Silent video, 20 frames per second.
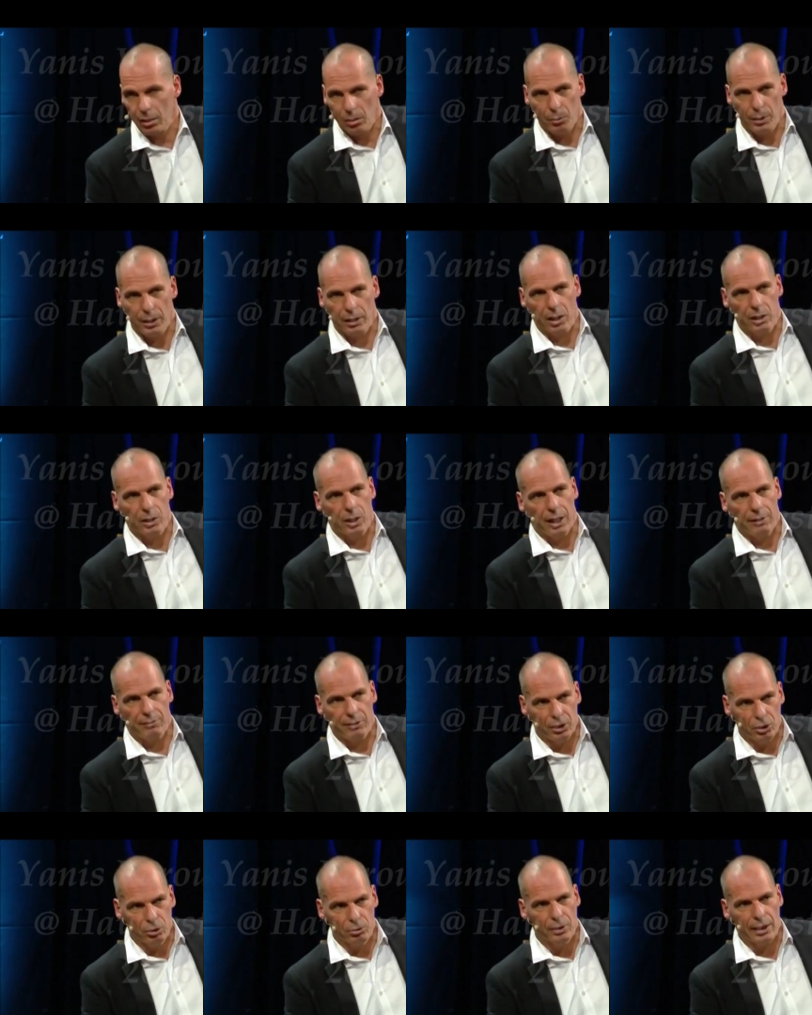we're going to have
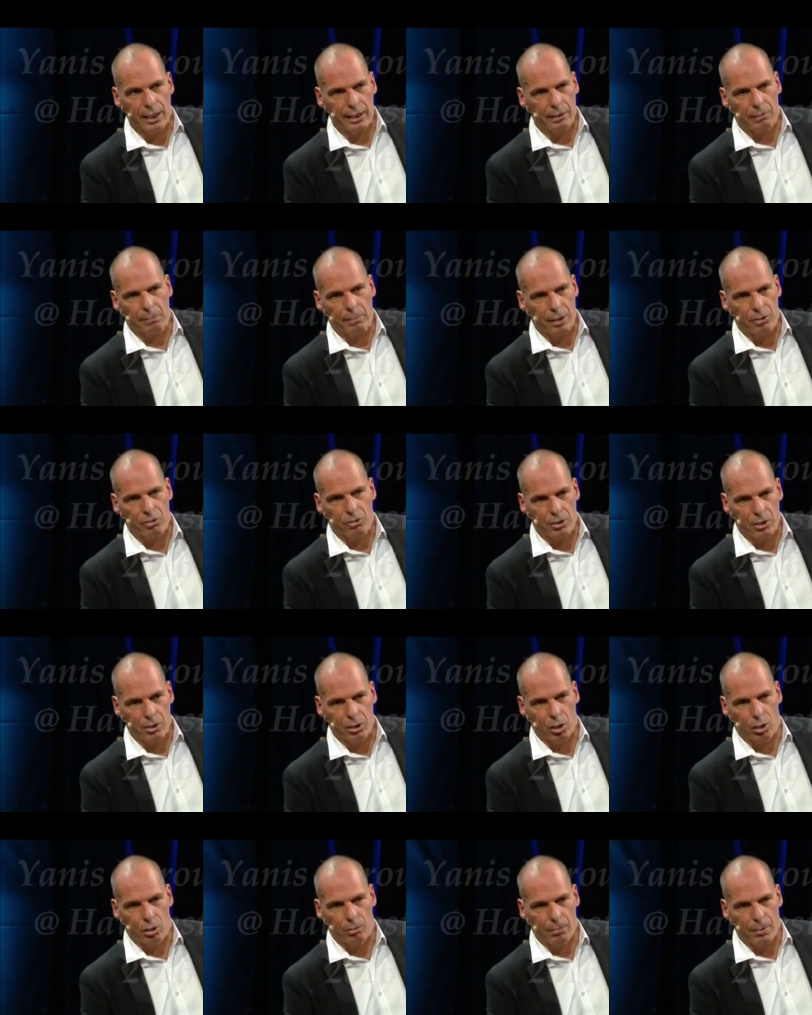a new Great Depression in
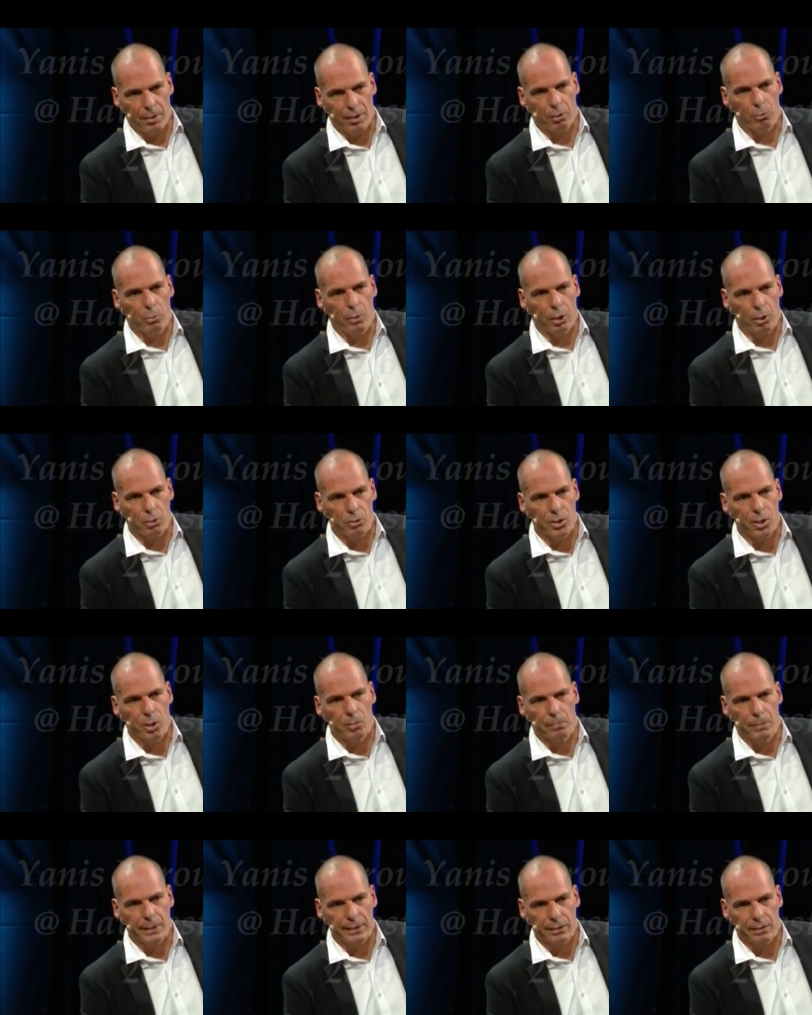Europe that will
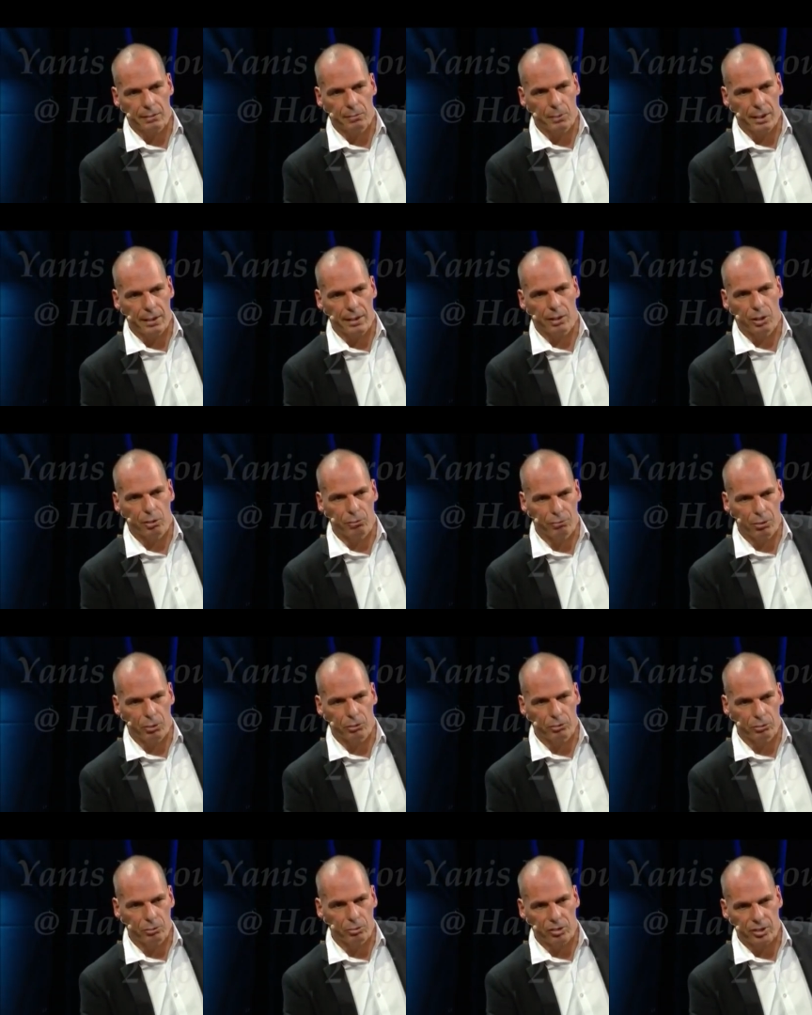consume Britain whether you
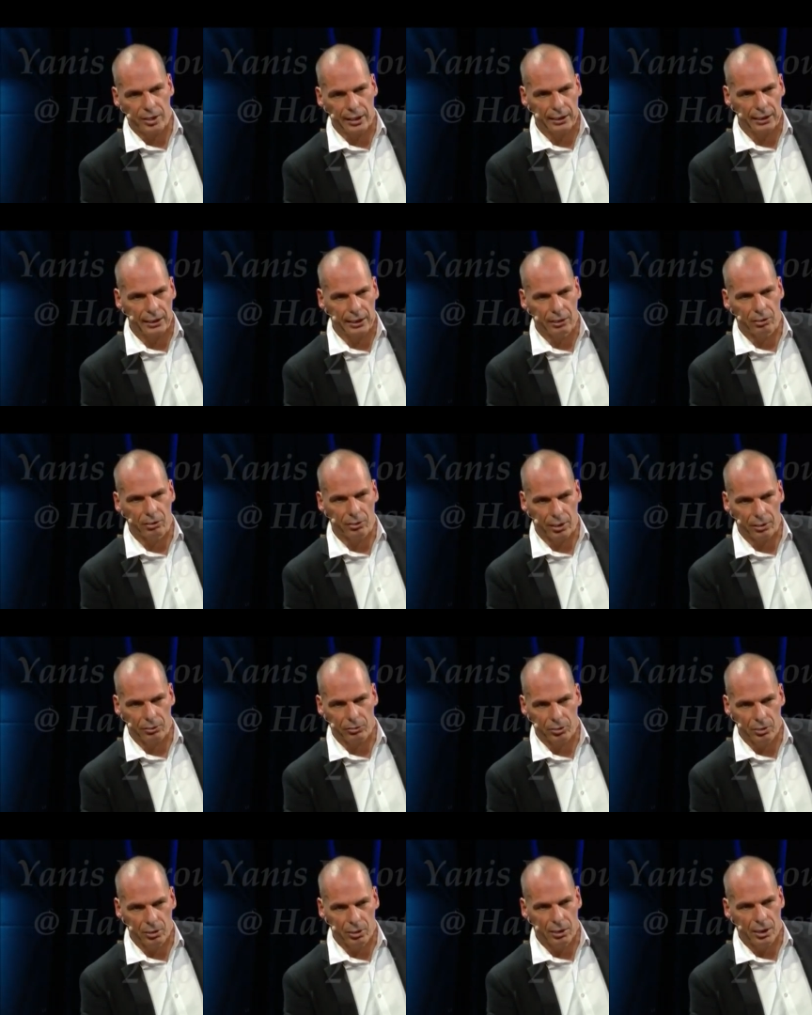vote to stay in or
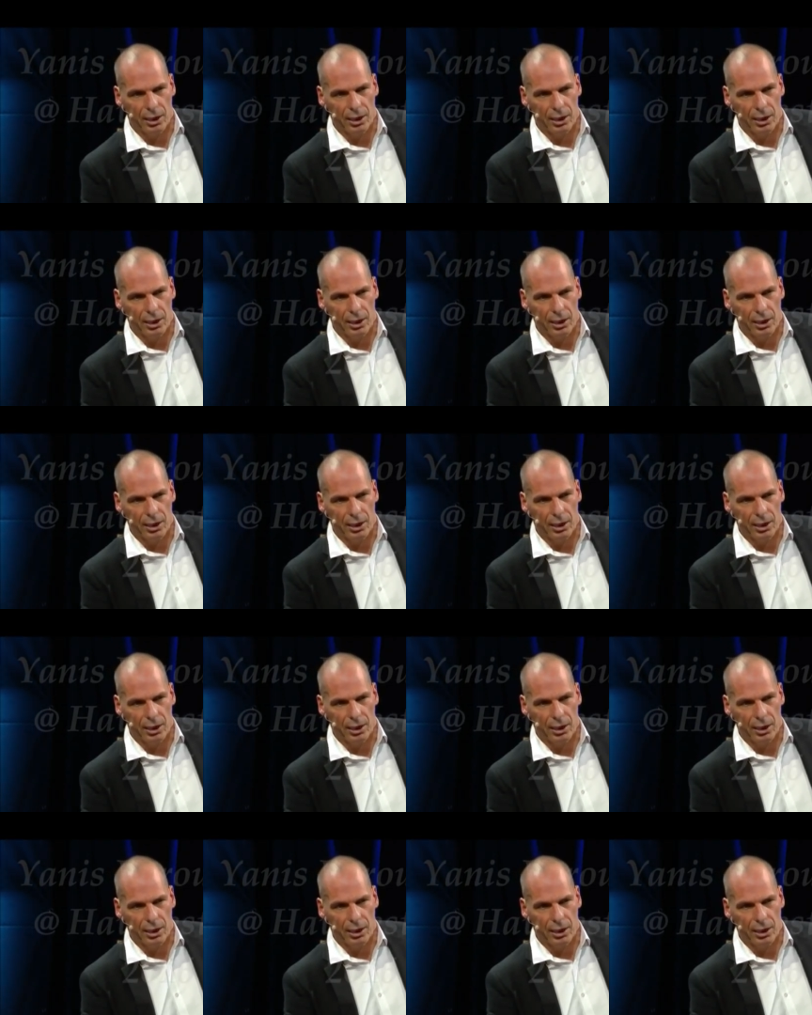out.